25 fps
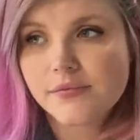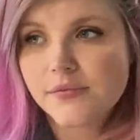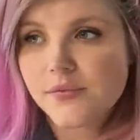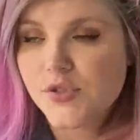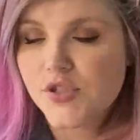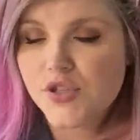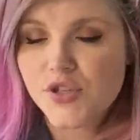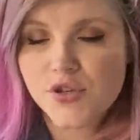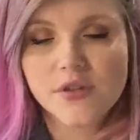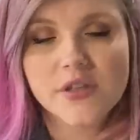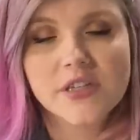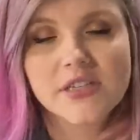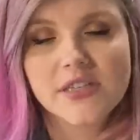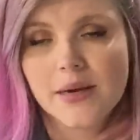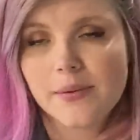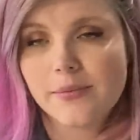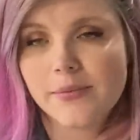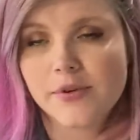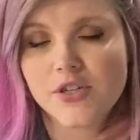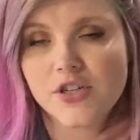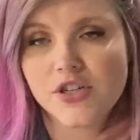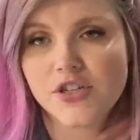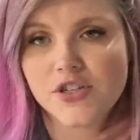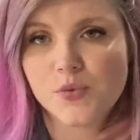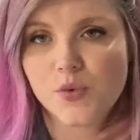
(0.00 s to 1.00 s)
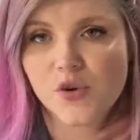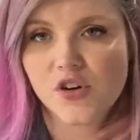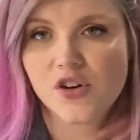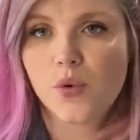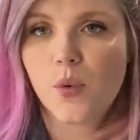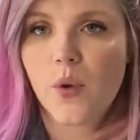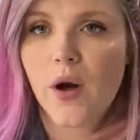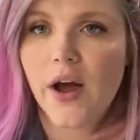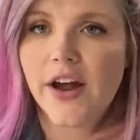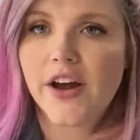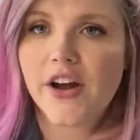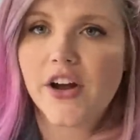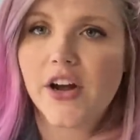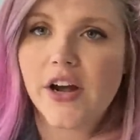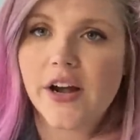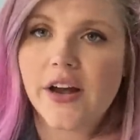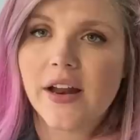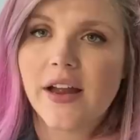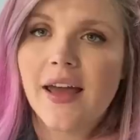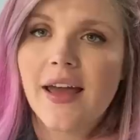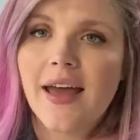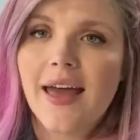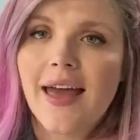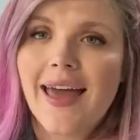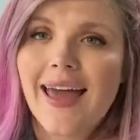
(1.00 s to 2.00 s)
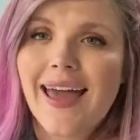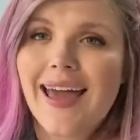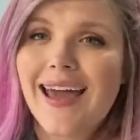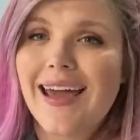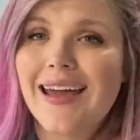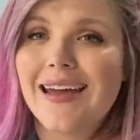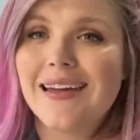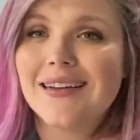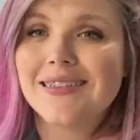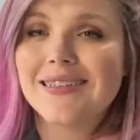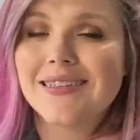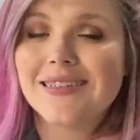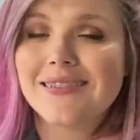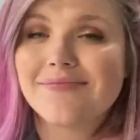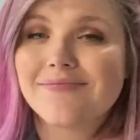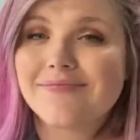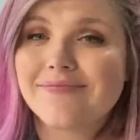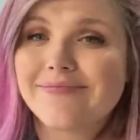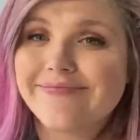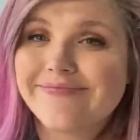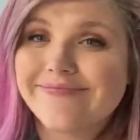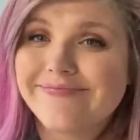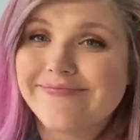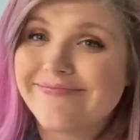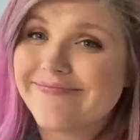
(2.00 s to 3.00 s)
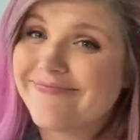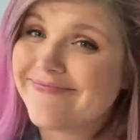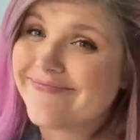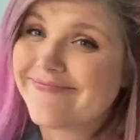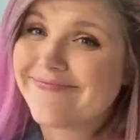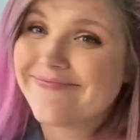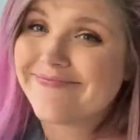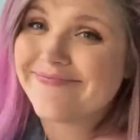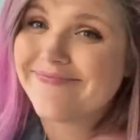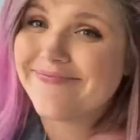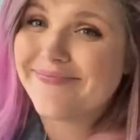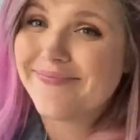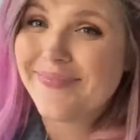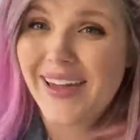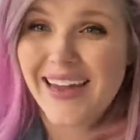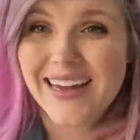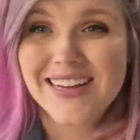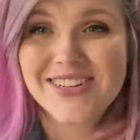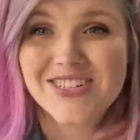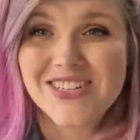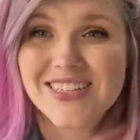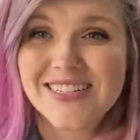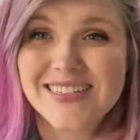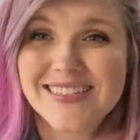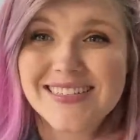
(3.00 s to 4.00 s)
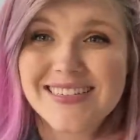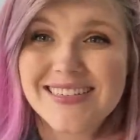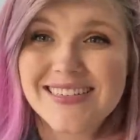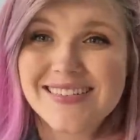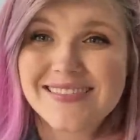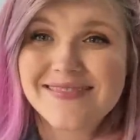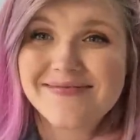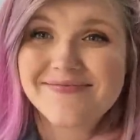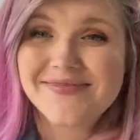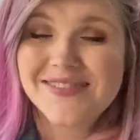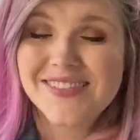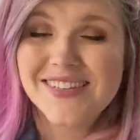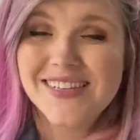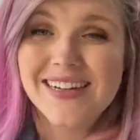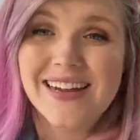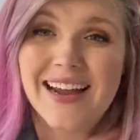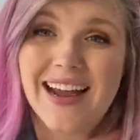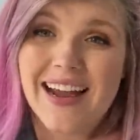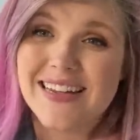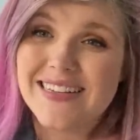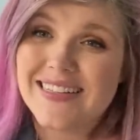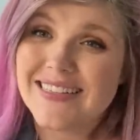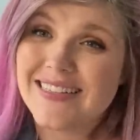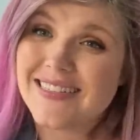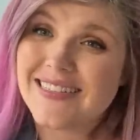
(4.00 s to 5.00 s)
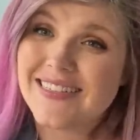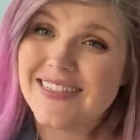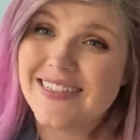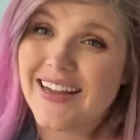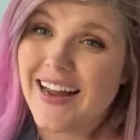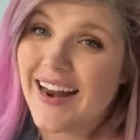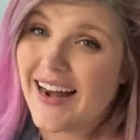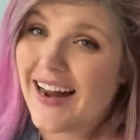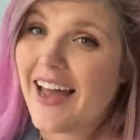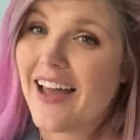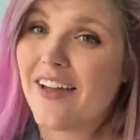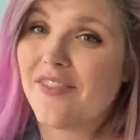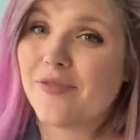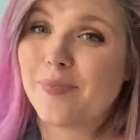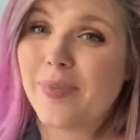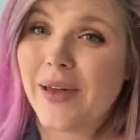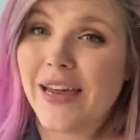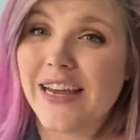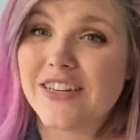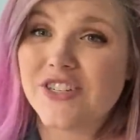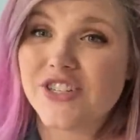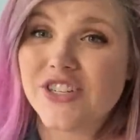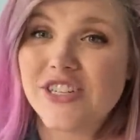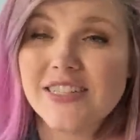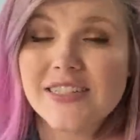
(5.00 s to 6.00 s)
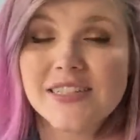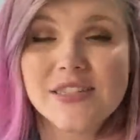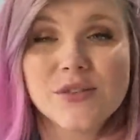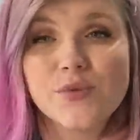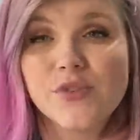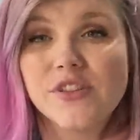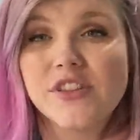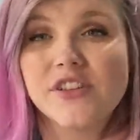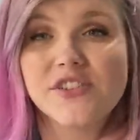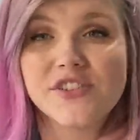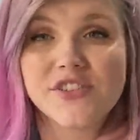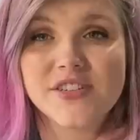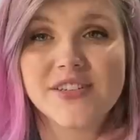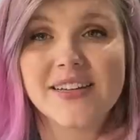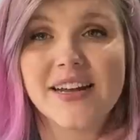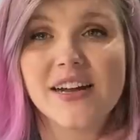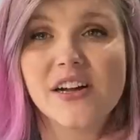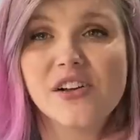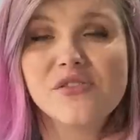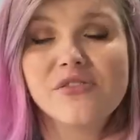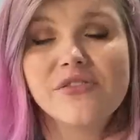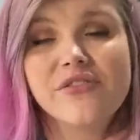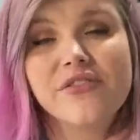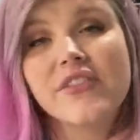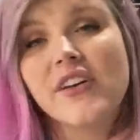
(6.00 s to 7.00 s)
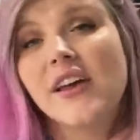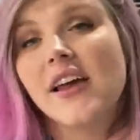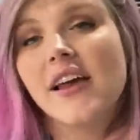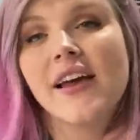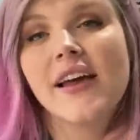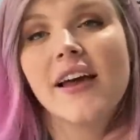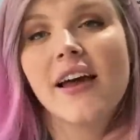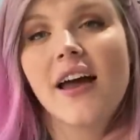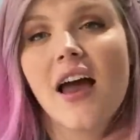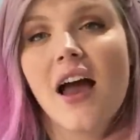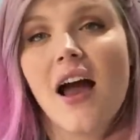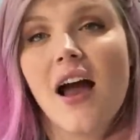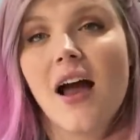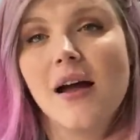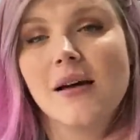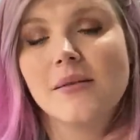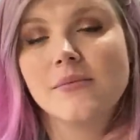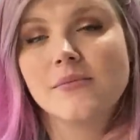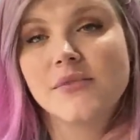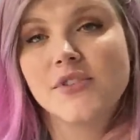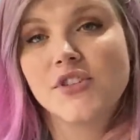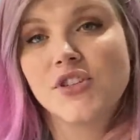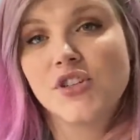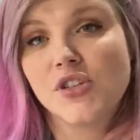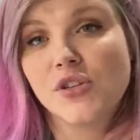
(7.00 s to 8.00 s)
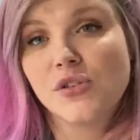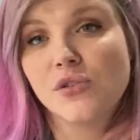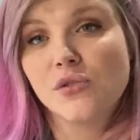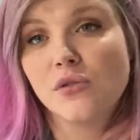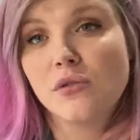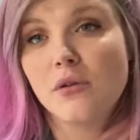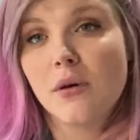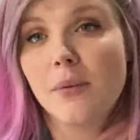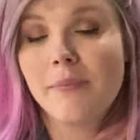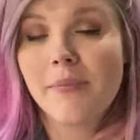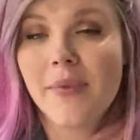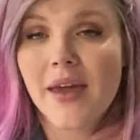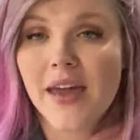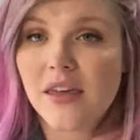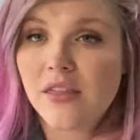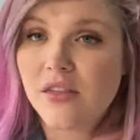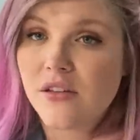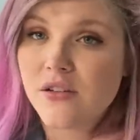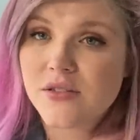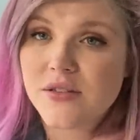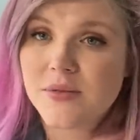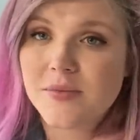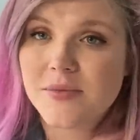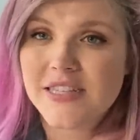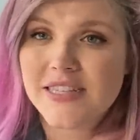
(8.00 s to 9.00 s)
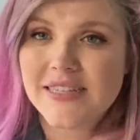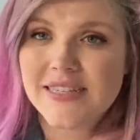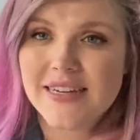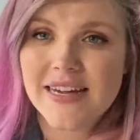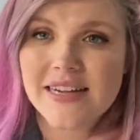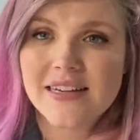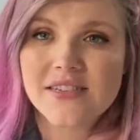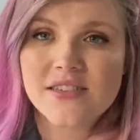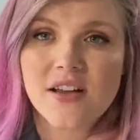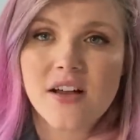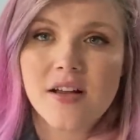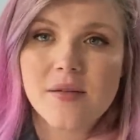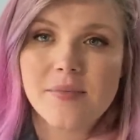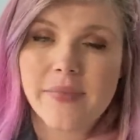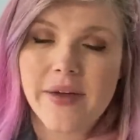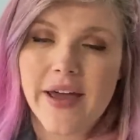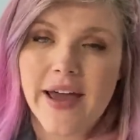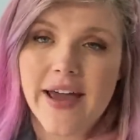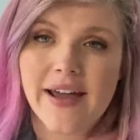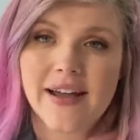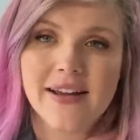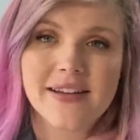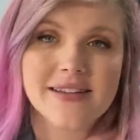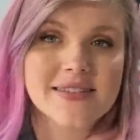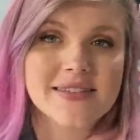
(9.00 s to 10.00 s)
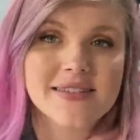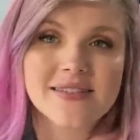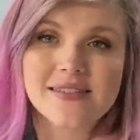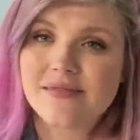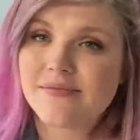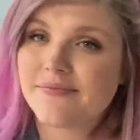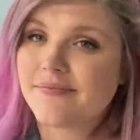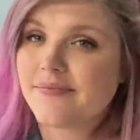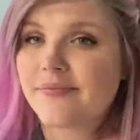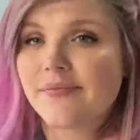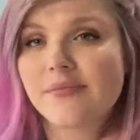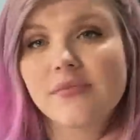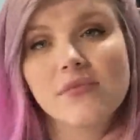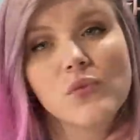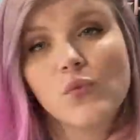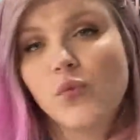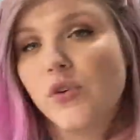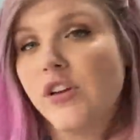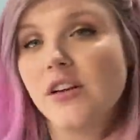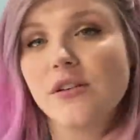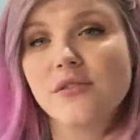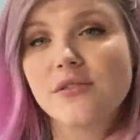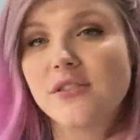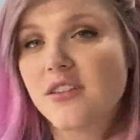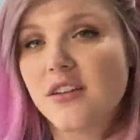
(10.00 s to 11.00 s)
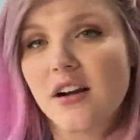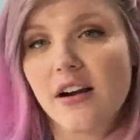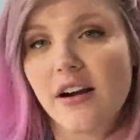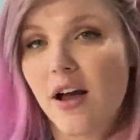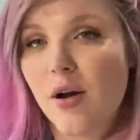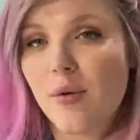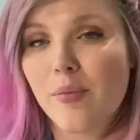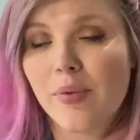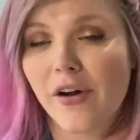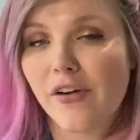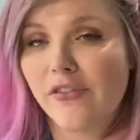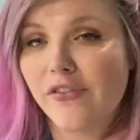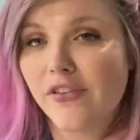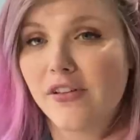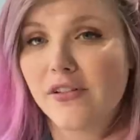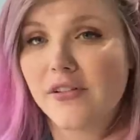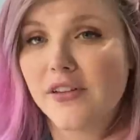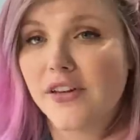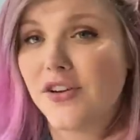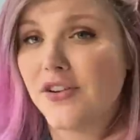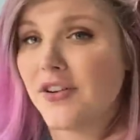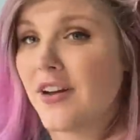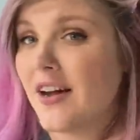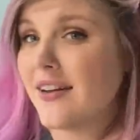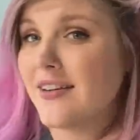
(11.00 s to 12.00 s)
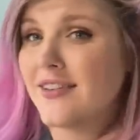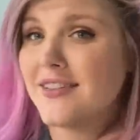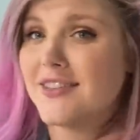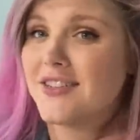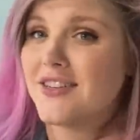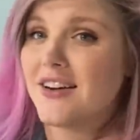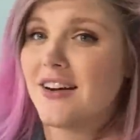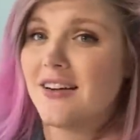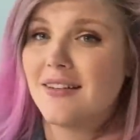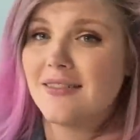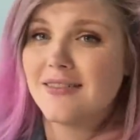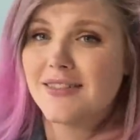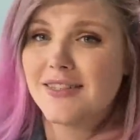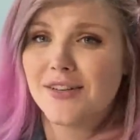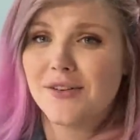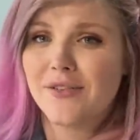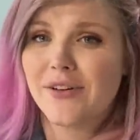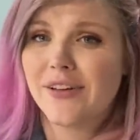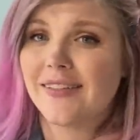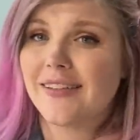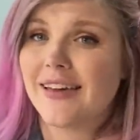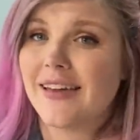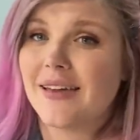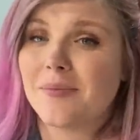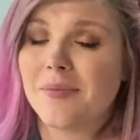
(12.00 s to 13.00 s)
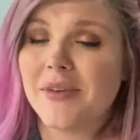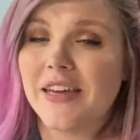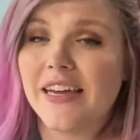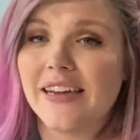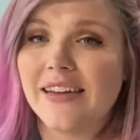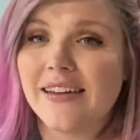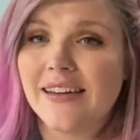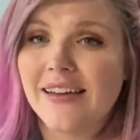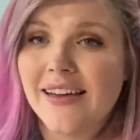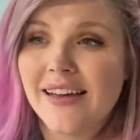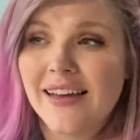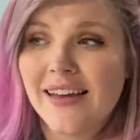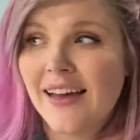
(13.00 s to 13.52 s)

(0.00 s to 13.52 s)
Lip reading: to the temperatures required. And patience, you guys, you gotta have patience with yourself to make those mistakes on bags. We don't start out perfectly. You're not gonna start out sewing like me.